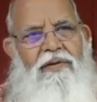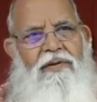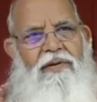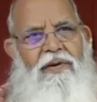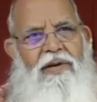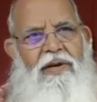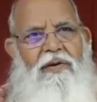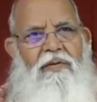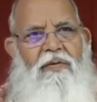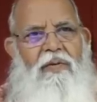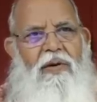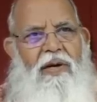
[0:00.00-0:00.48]

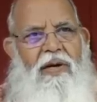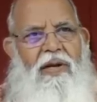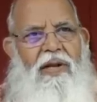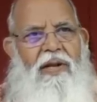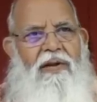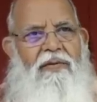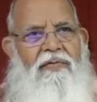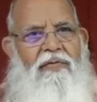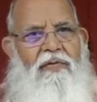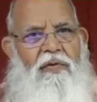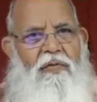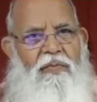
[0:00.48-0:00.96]
It will
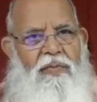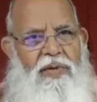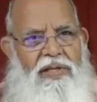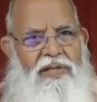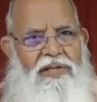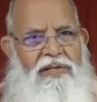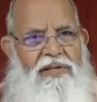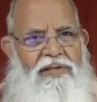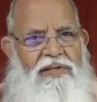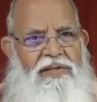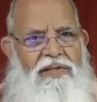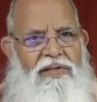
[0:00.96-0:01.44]
take few
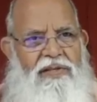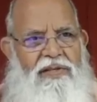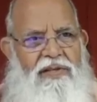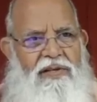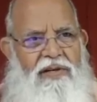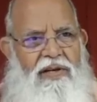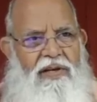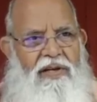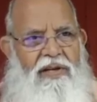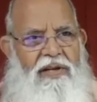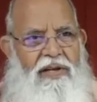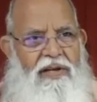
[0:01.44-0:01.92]
months,
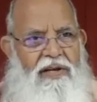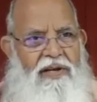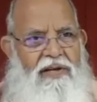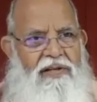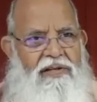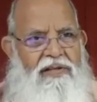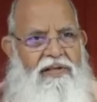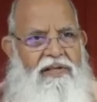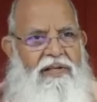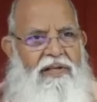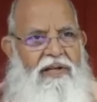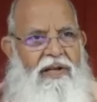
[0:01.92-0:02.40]

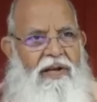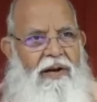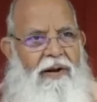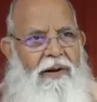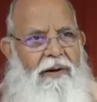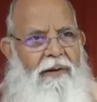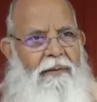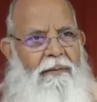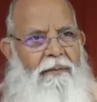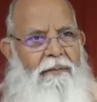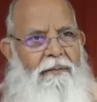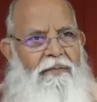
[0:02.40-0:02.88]
years
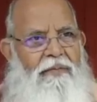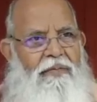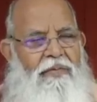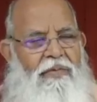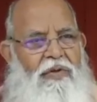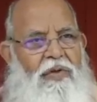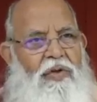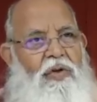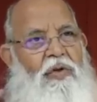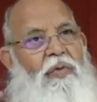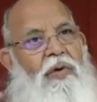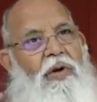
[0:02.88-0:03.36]

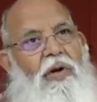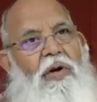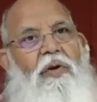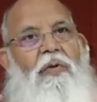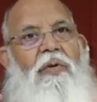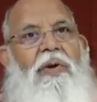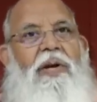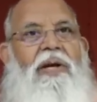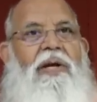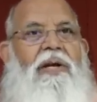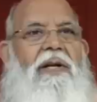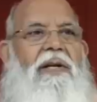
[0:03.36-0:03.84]
you will
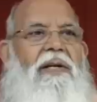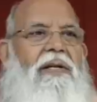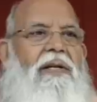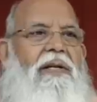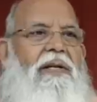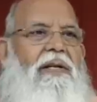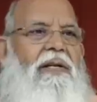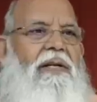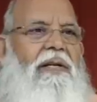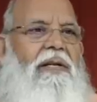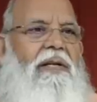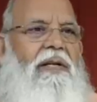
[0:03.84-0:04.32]
do it.
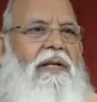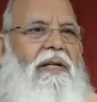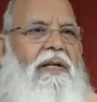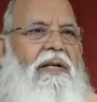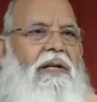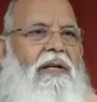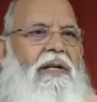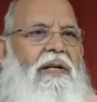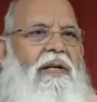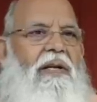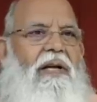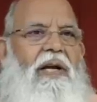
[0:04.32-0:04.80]

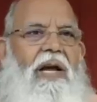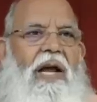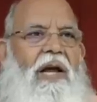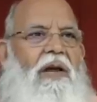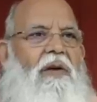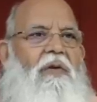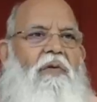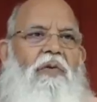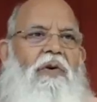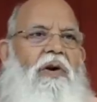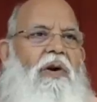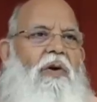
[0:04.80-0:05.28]
I
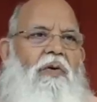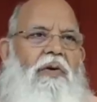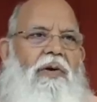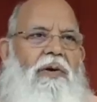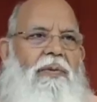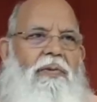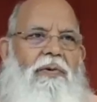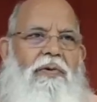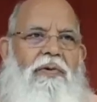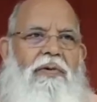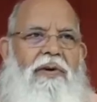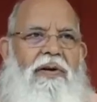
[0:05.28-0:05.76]
have no doubt
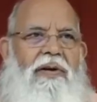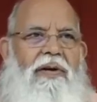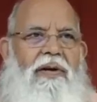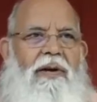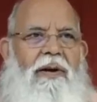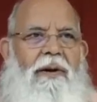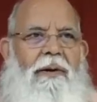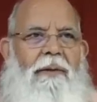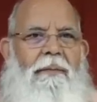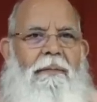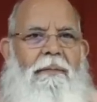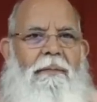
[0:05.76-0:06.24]
about it.
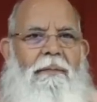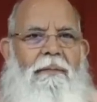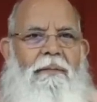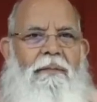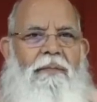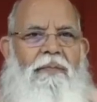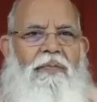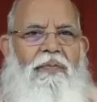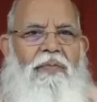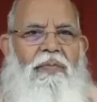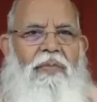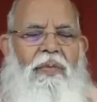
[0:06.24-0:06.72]

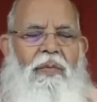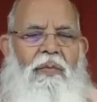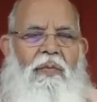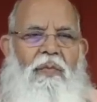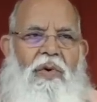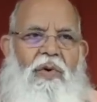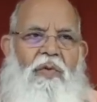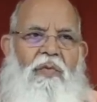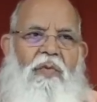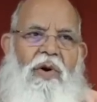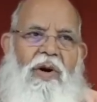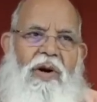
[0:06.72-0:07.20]

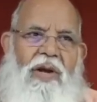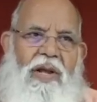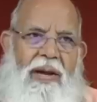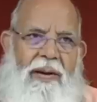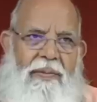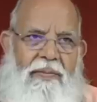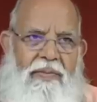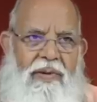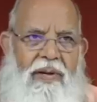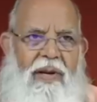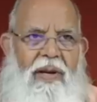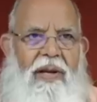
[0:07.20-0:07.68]
But what I
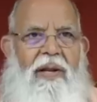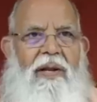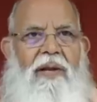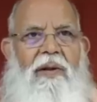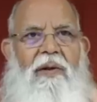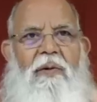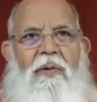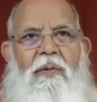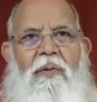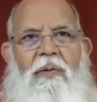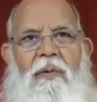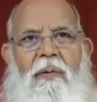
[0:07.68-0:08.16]
am telling
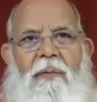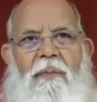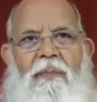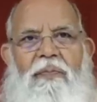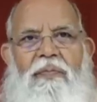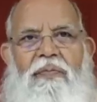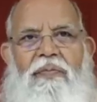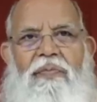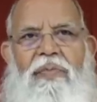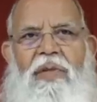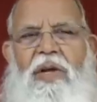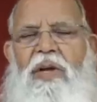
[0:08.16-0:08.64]
you,
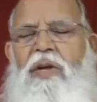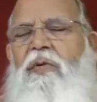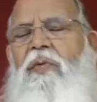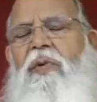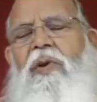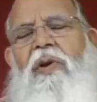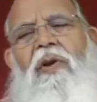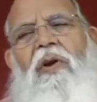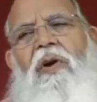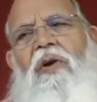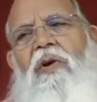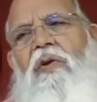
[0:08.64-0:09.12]
that you
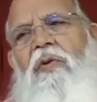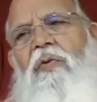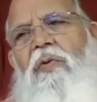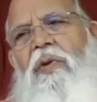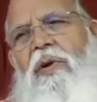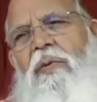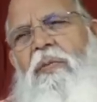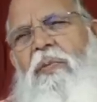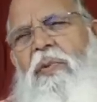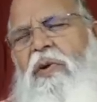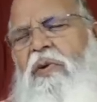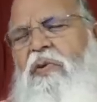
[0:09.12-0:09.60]
will not do
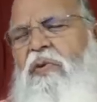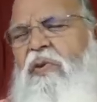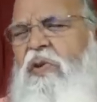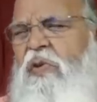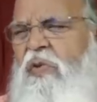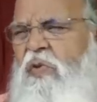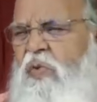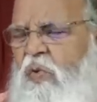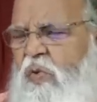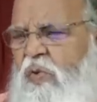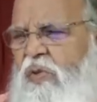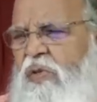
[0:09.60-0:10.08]
it because it
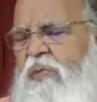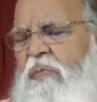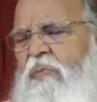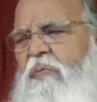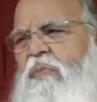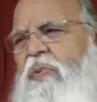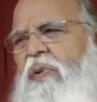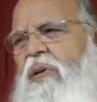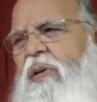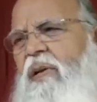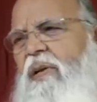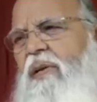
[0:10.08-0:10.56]
is so
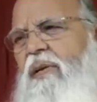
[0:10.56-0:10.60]
simple.